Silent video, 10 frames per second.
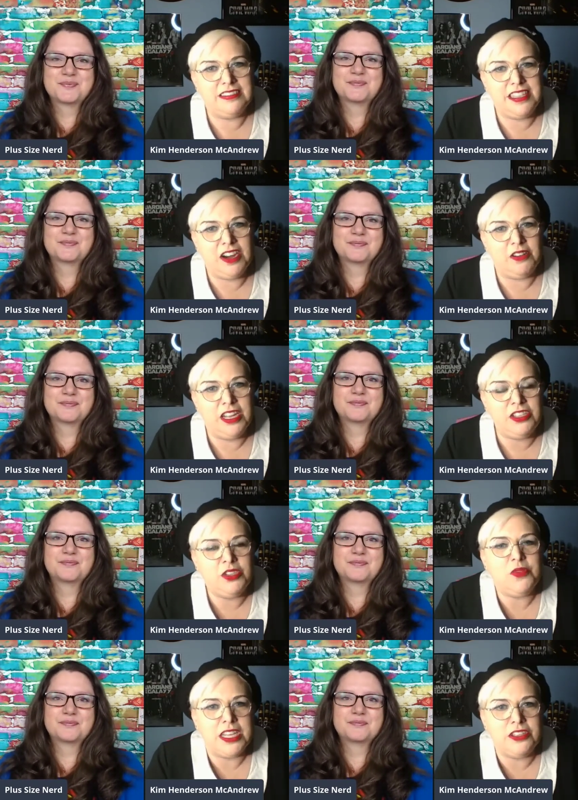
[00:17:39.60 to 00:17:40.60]
Speaker 1: you know, unless
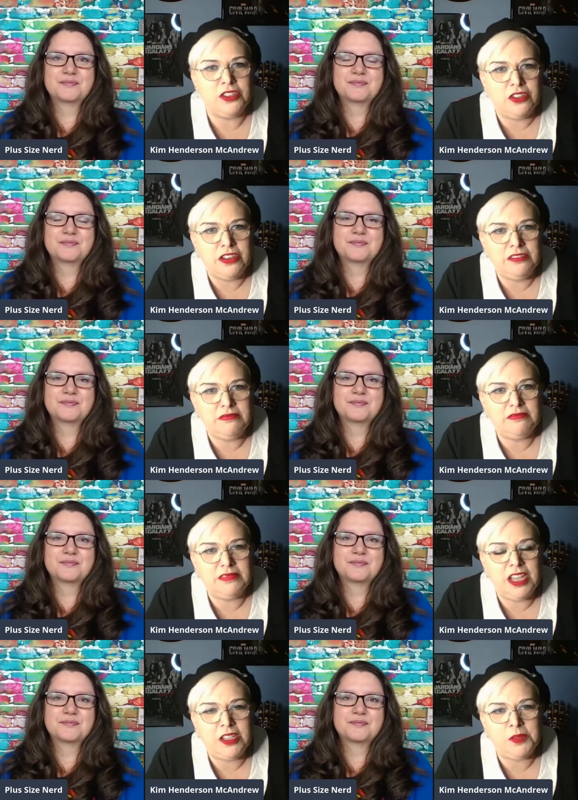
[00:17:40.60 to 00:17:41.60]
you enter a
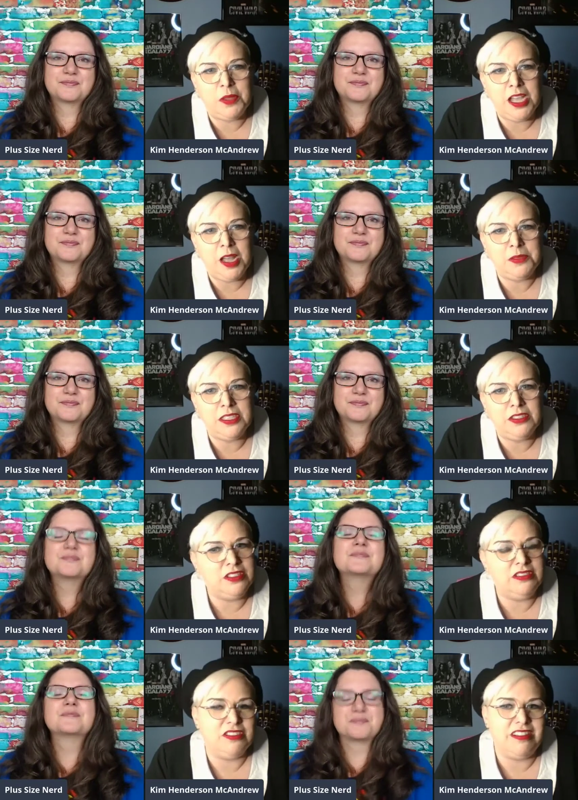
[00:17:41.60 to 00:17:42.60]
cosplay competition,
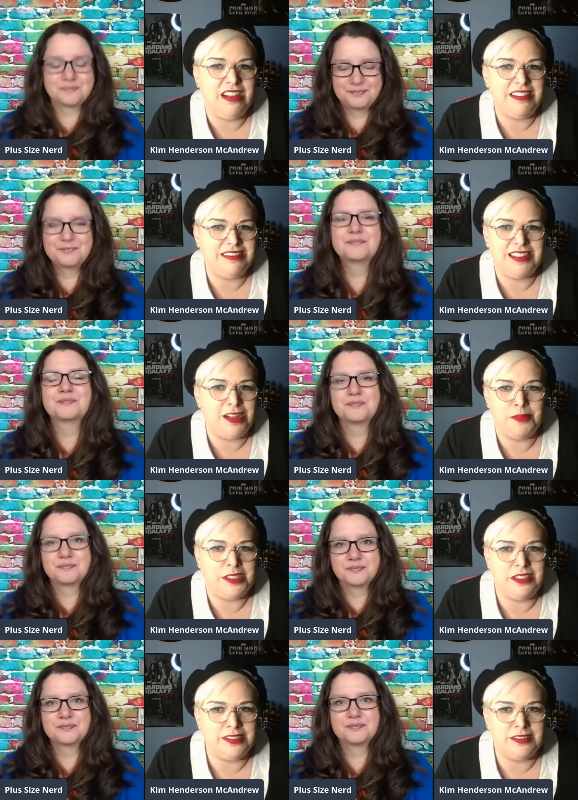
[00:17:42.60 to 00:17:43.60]
you're not in
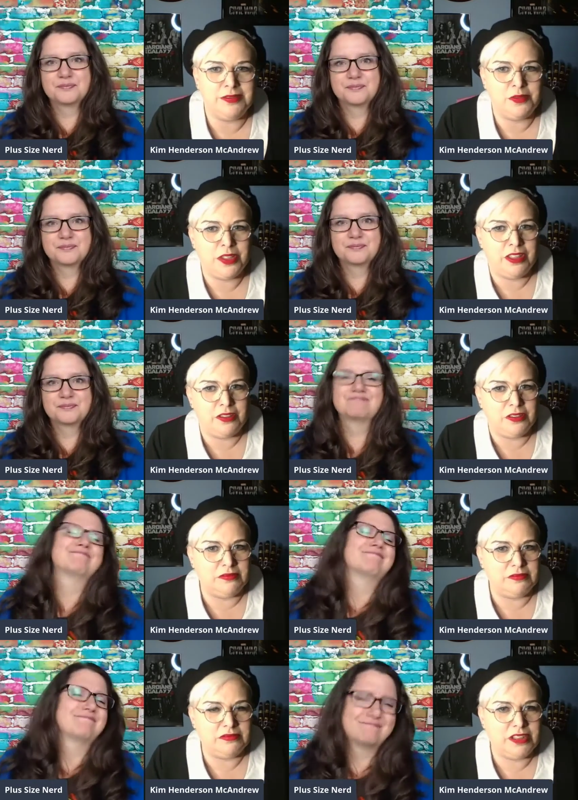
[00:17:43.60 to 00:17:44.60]
competition with other
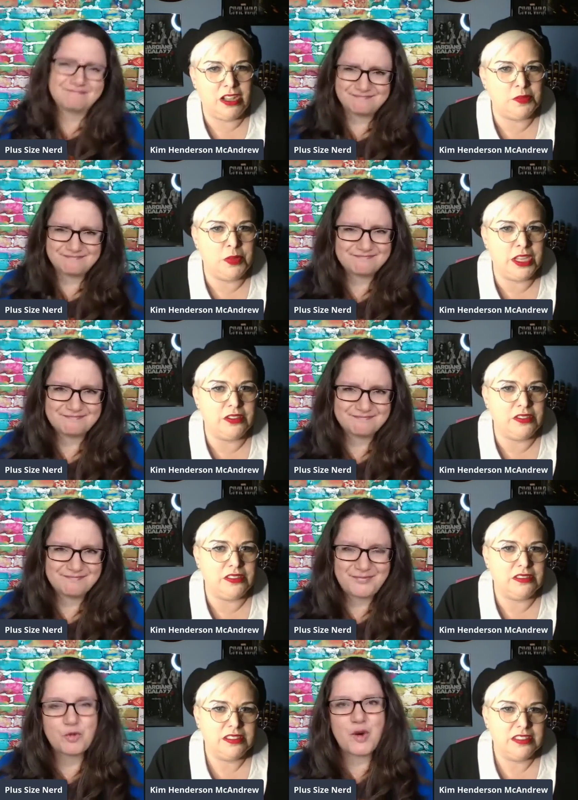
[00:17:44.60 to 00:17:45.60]
cosplayers.
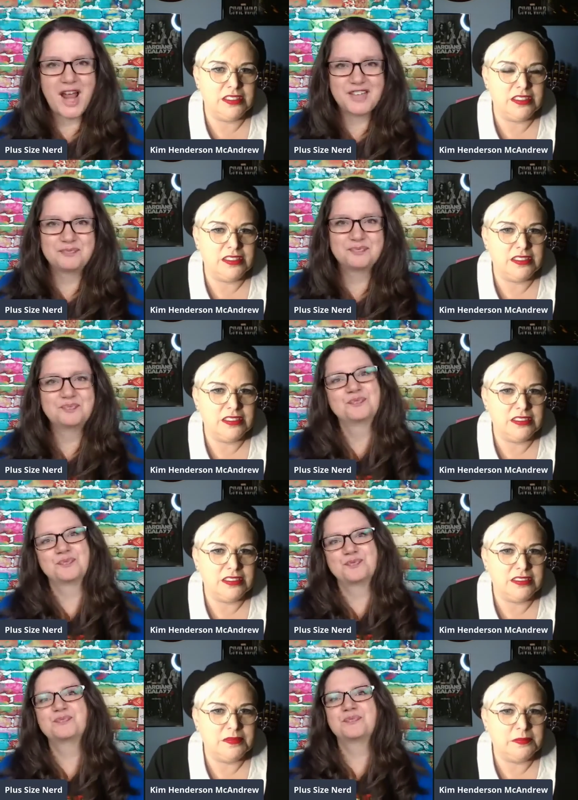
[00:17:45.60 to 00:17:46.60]
Speaker 2: Right.
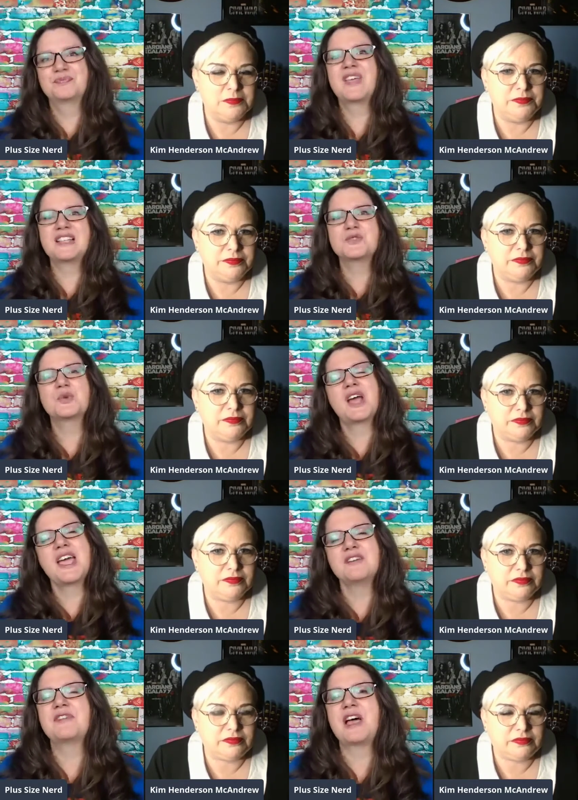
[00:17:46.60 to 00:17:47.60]
That's what I
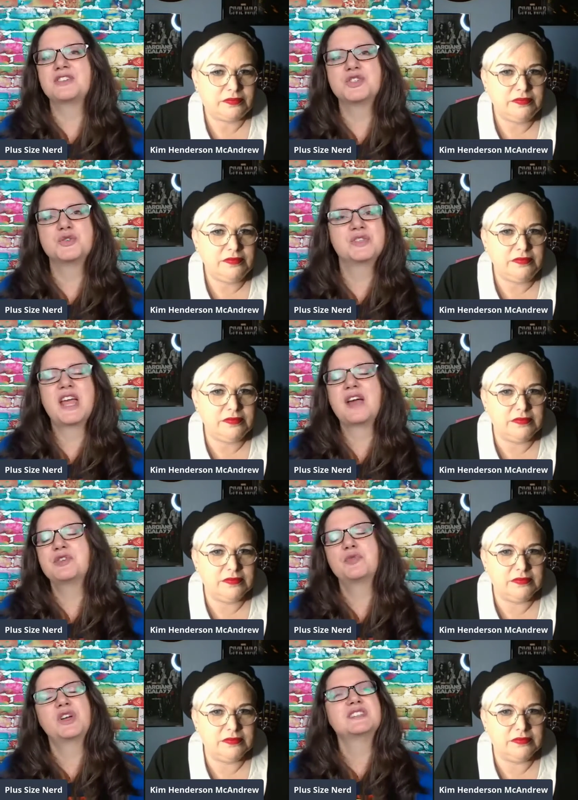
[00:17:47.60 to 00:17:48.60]
have found too. That
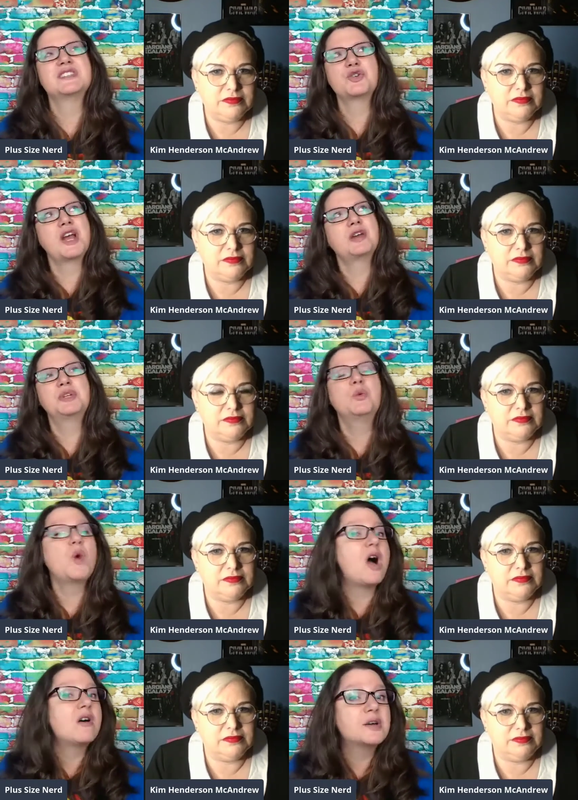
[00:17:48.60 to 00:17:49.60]
everyone is incredibly
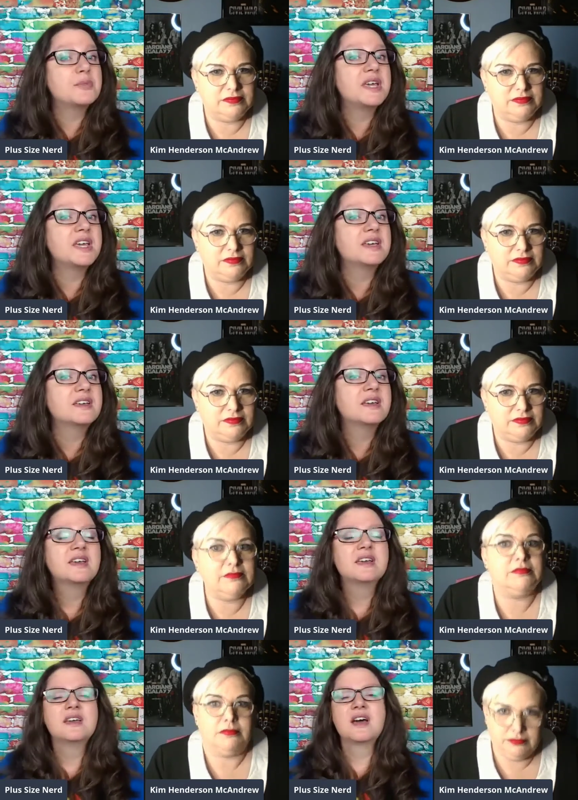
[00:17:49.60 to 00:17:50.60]
welcoming,
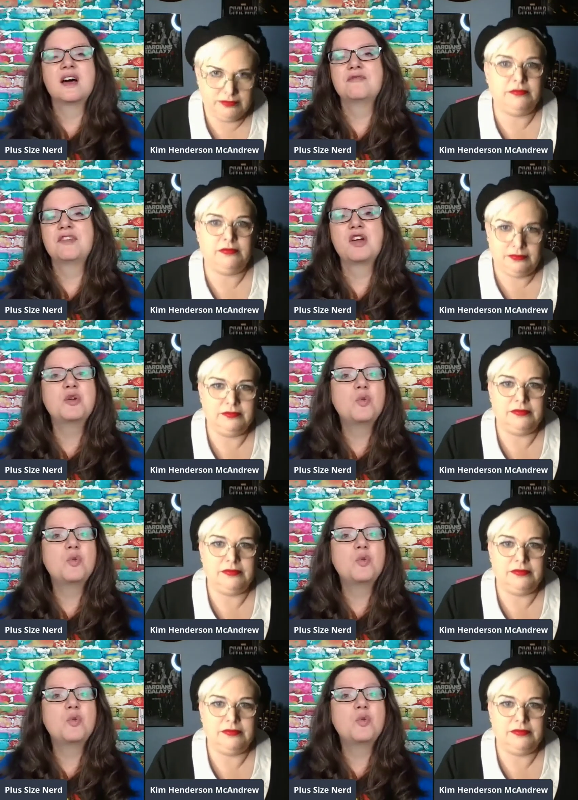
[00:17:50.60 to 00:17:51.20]
uh, very